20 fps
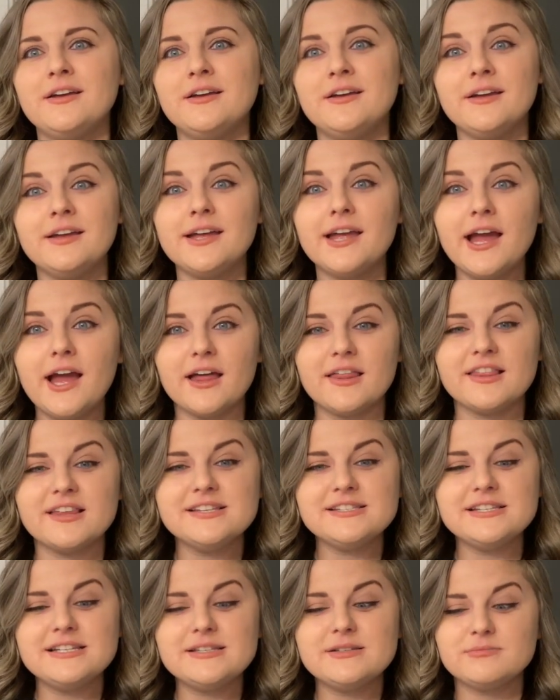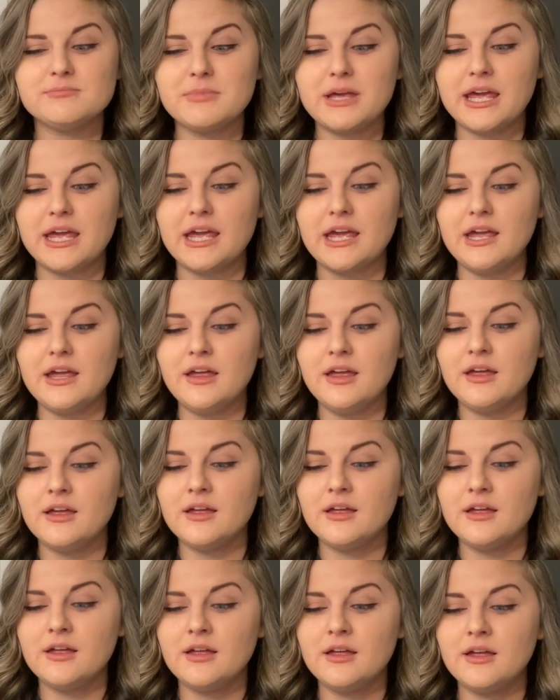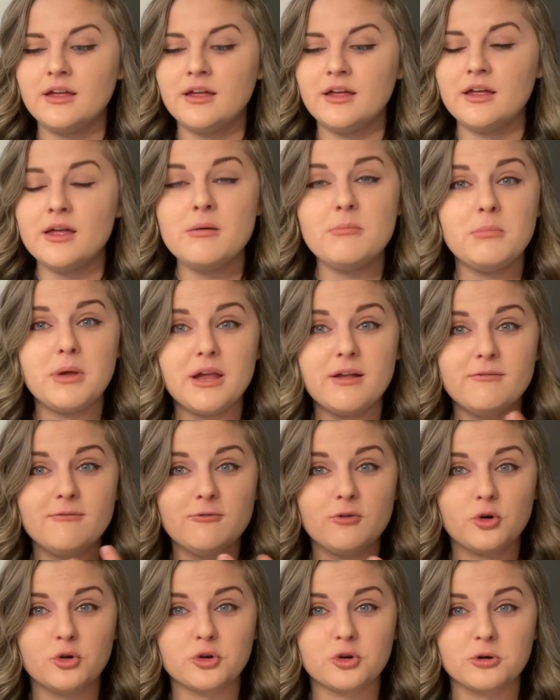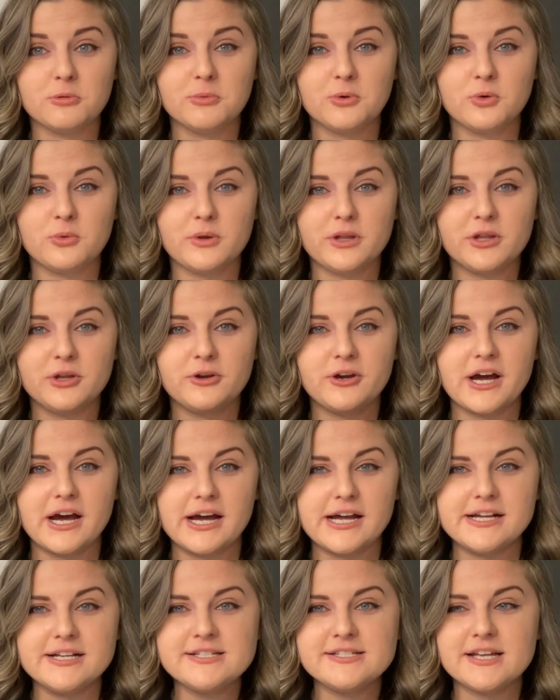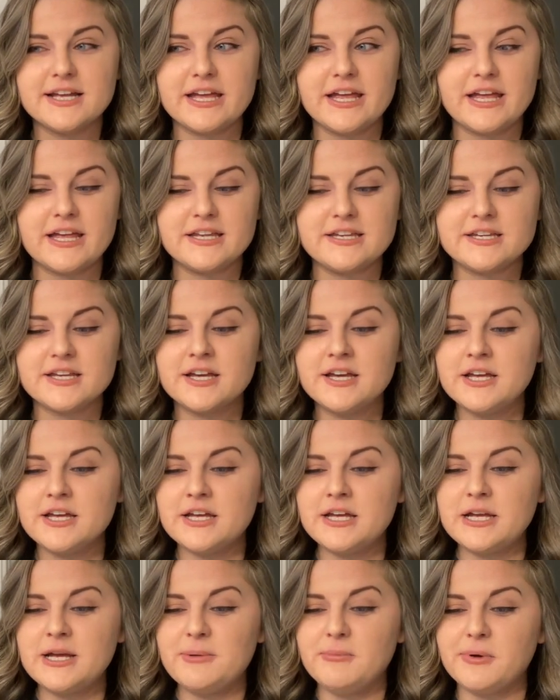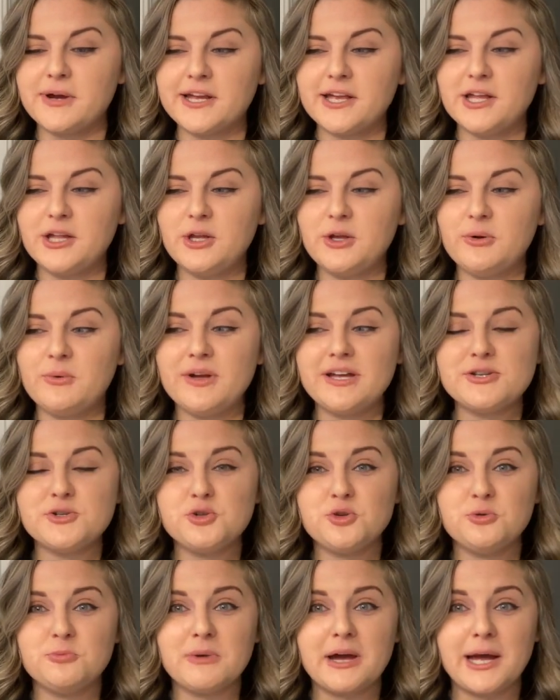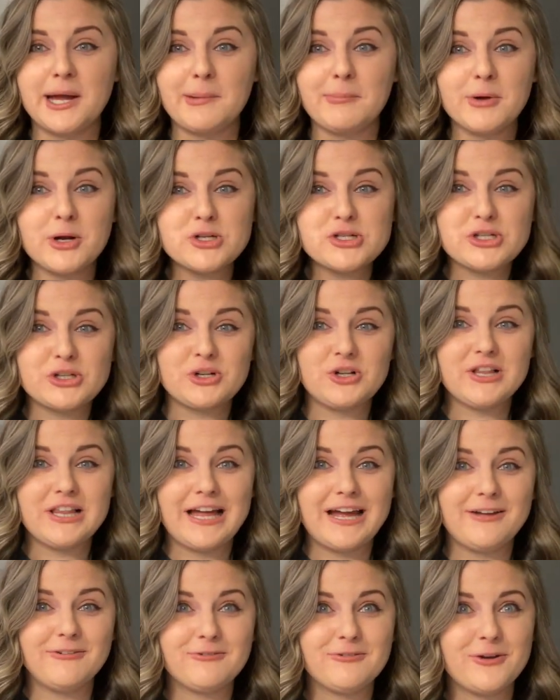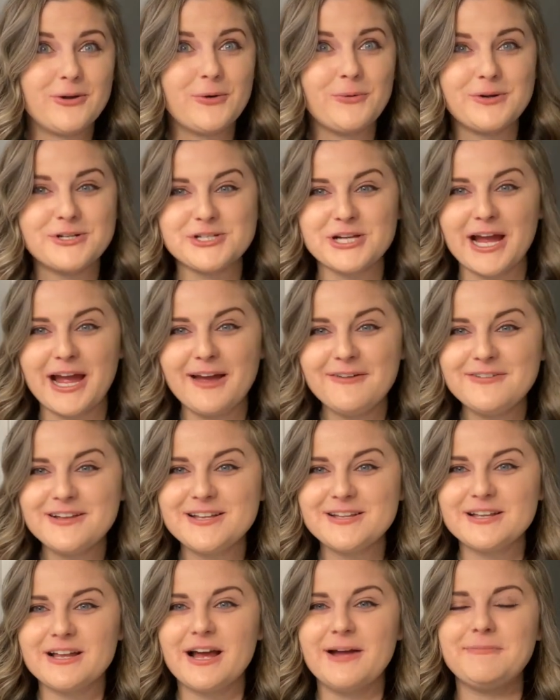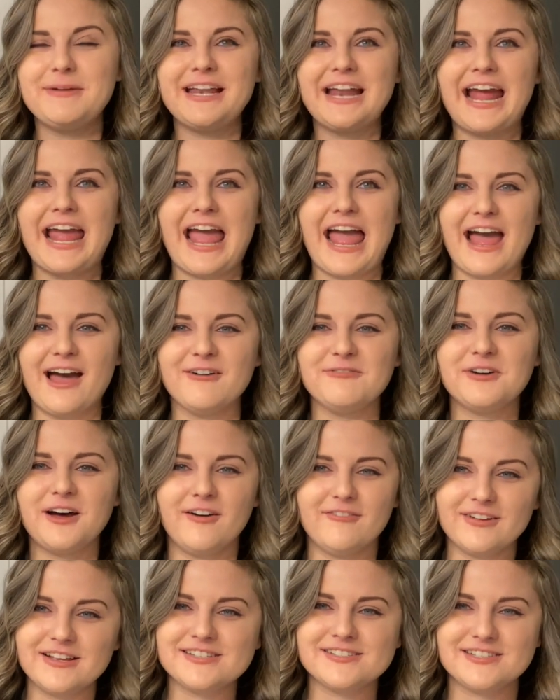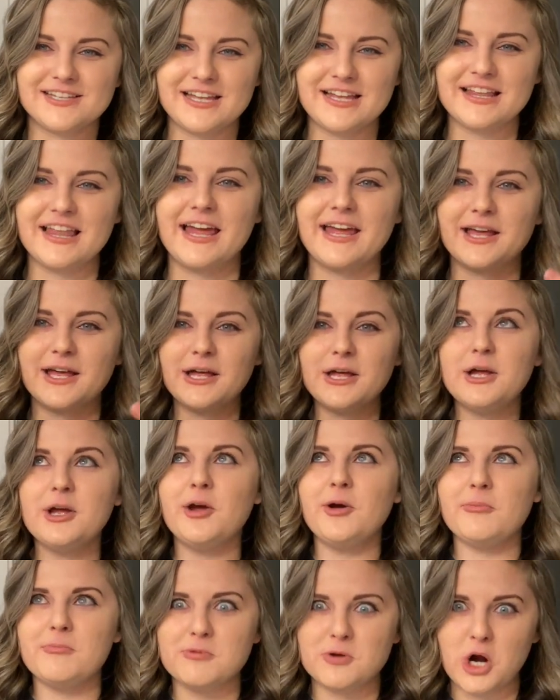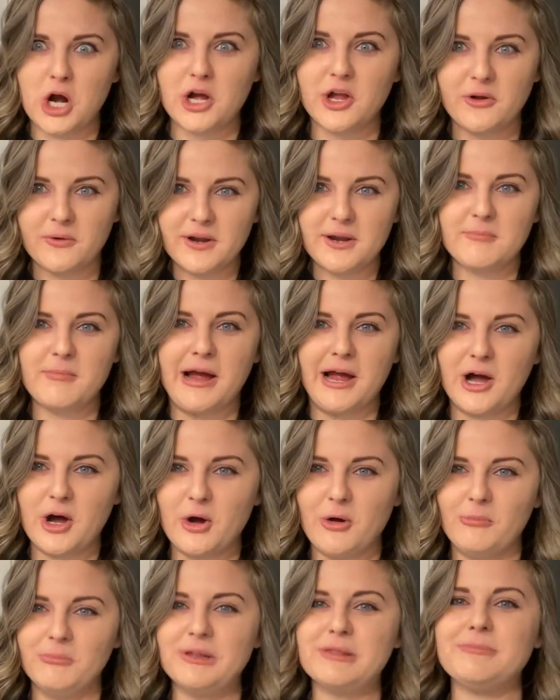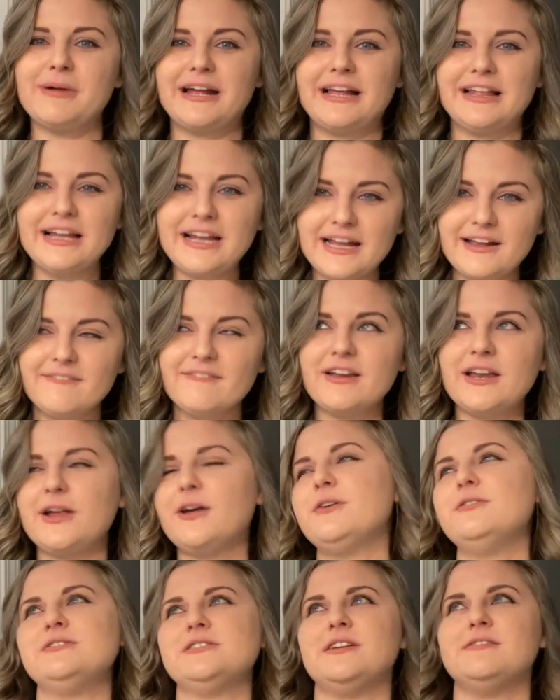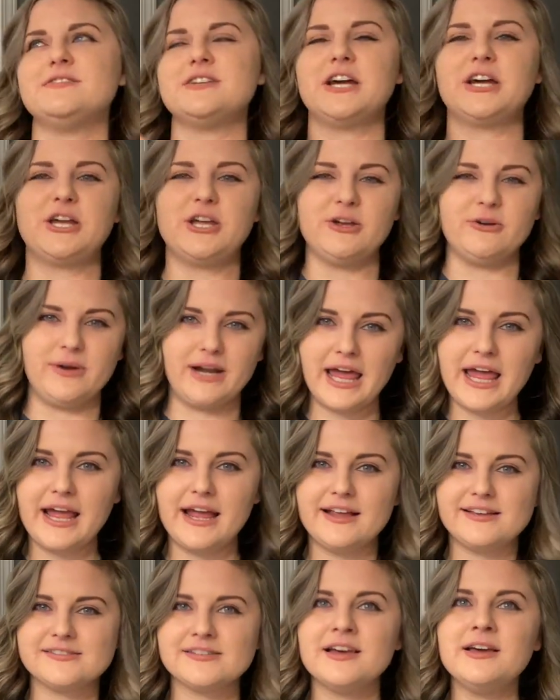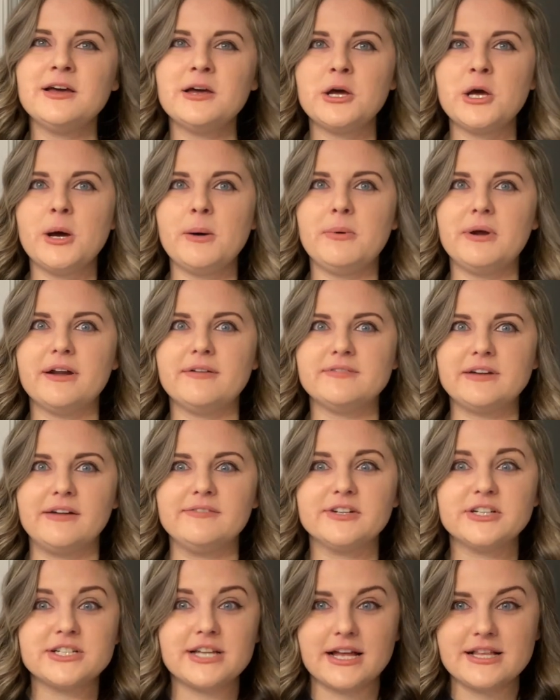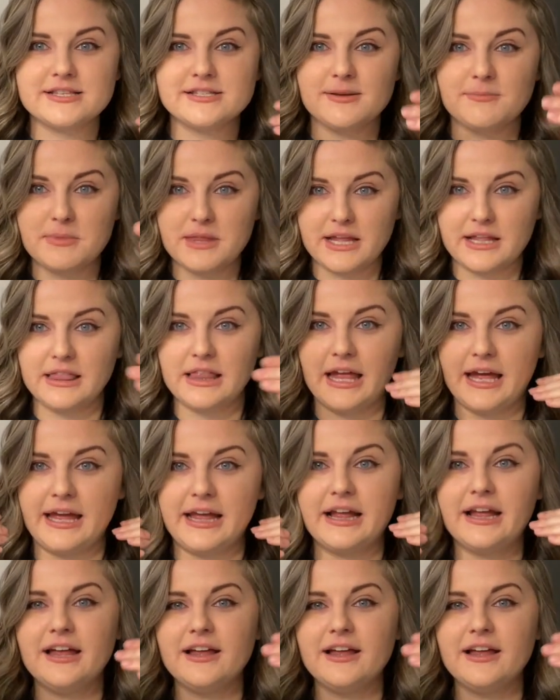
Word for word: yeah, this is me being vulnerable with you guys and bringing you into my personal life, which I haven't, I mean, I have obviously like brought you into my home with my cleaning videos and I've done Q and A's, but I've never done something like